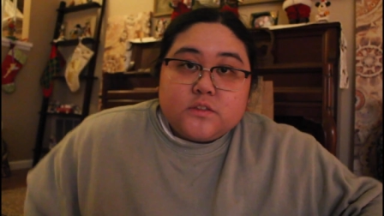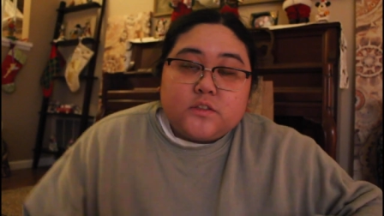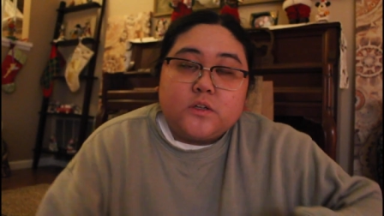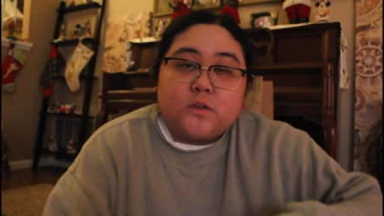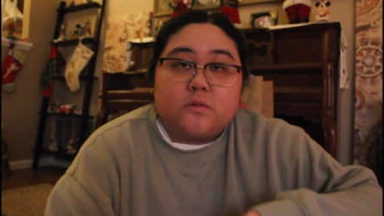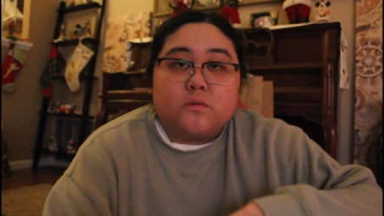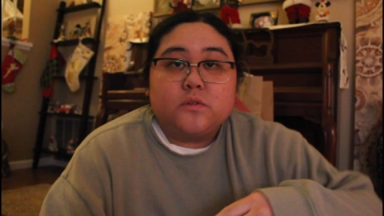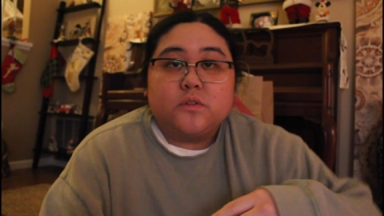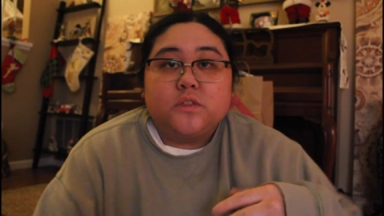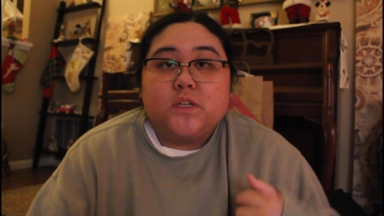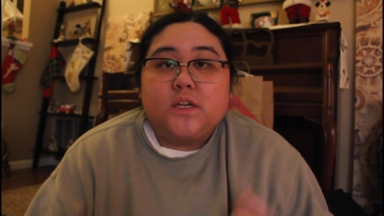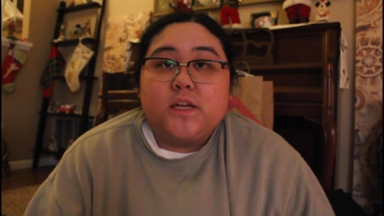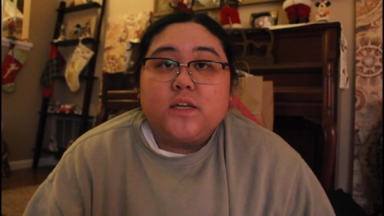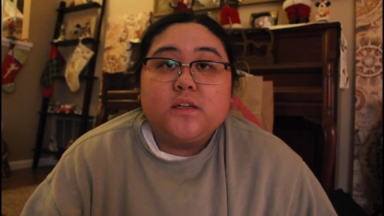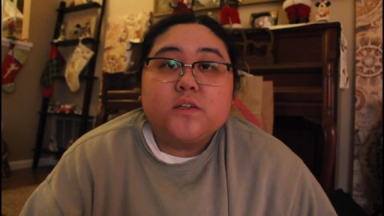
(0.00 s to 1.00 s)
So
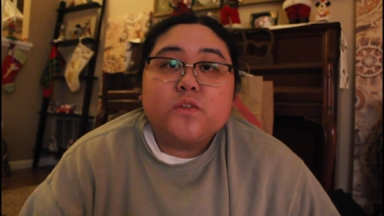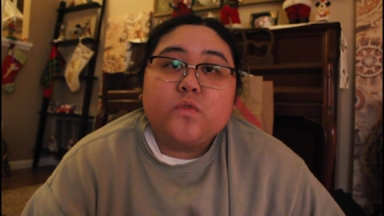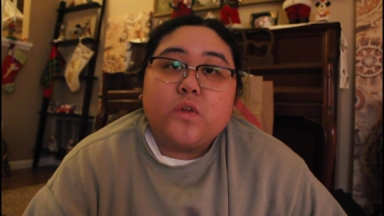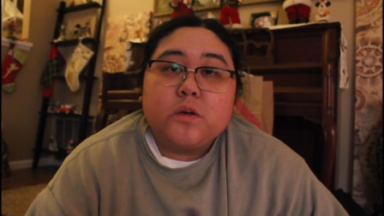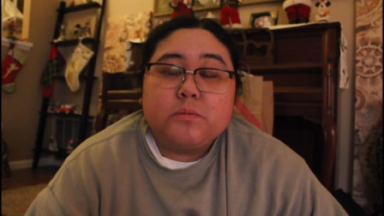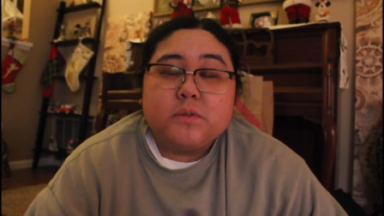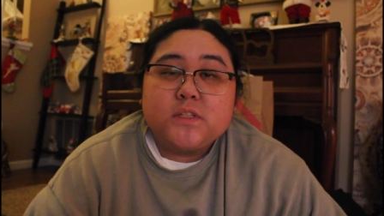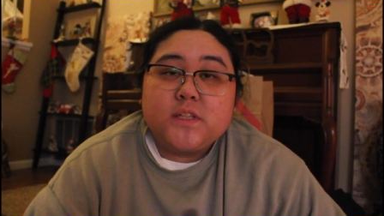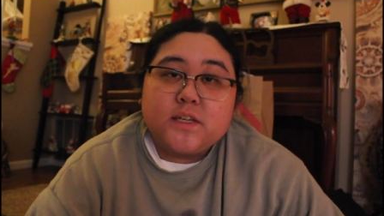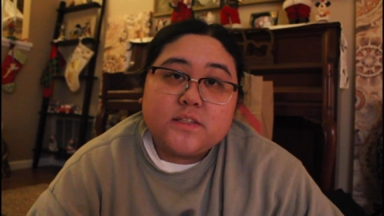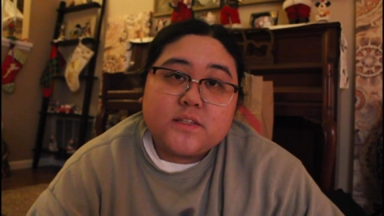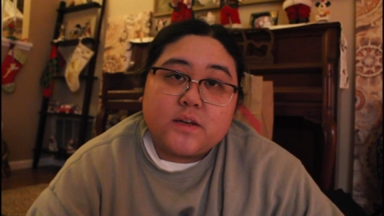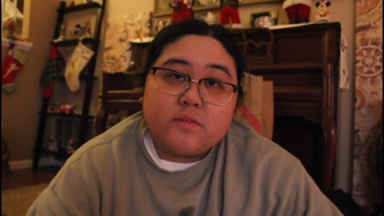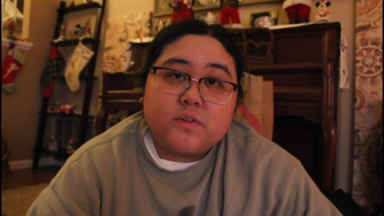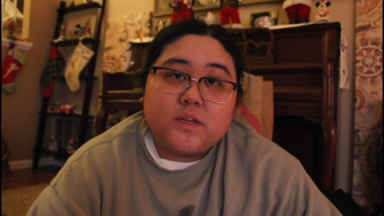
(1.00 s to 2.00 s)
today is Vlogmas day
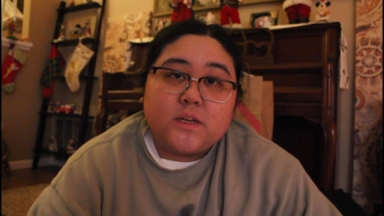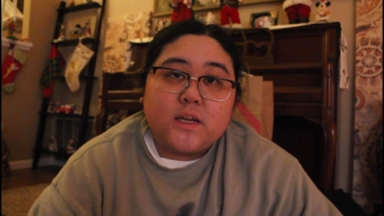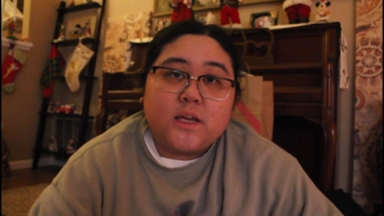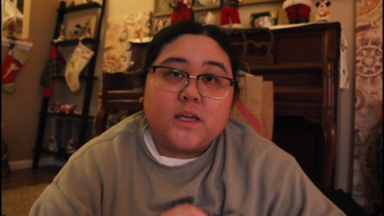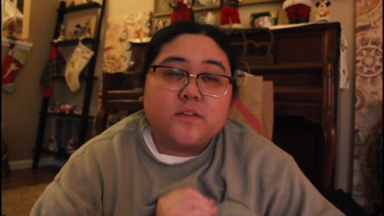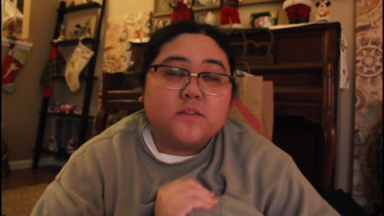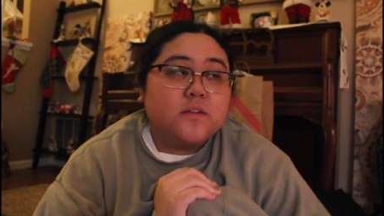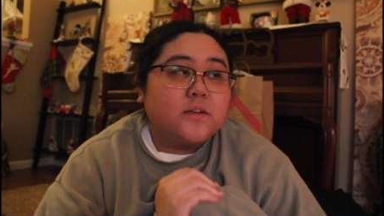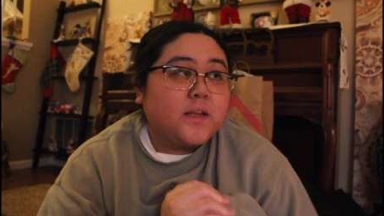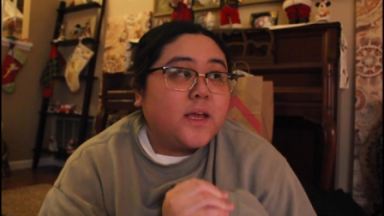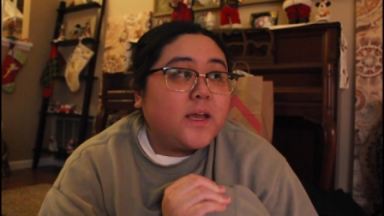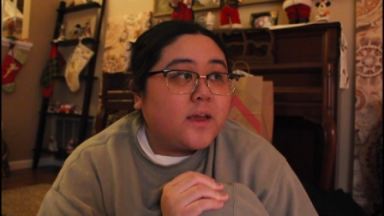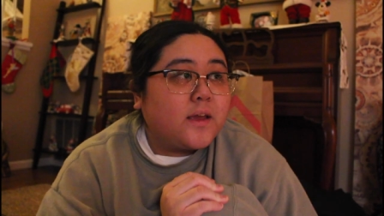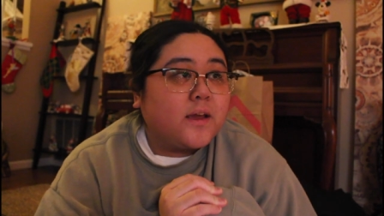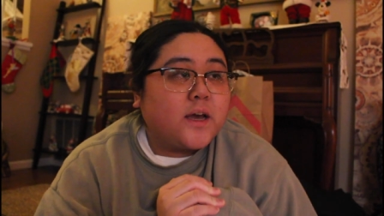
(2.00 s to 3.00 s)
7 and
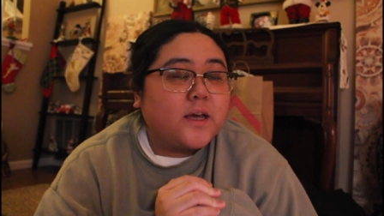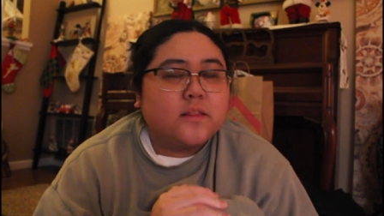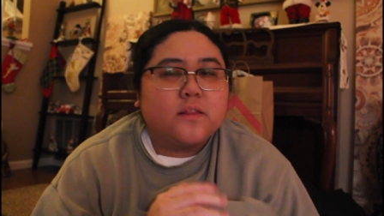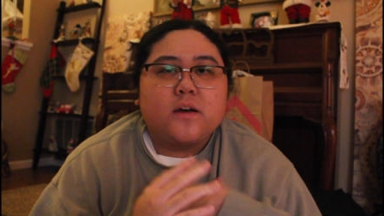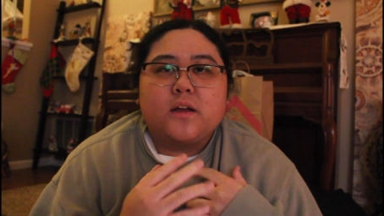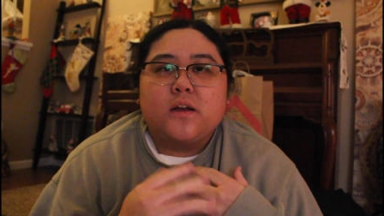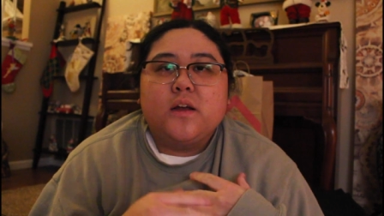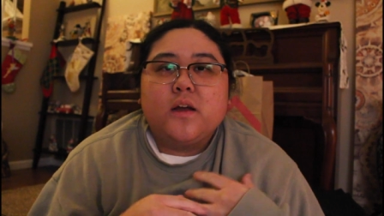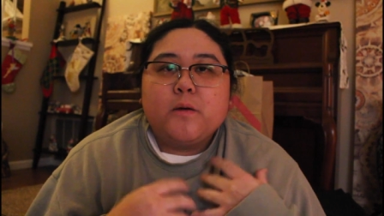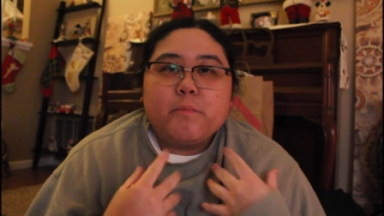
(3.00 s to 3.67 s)
today I thought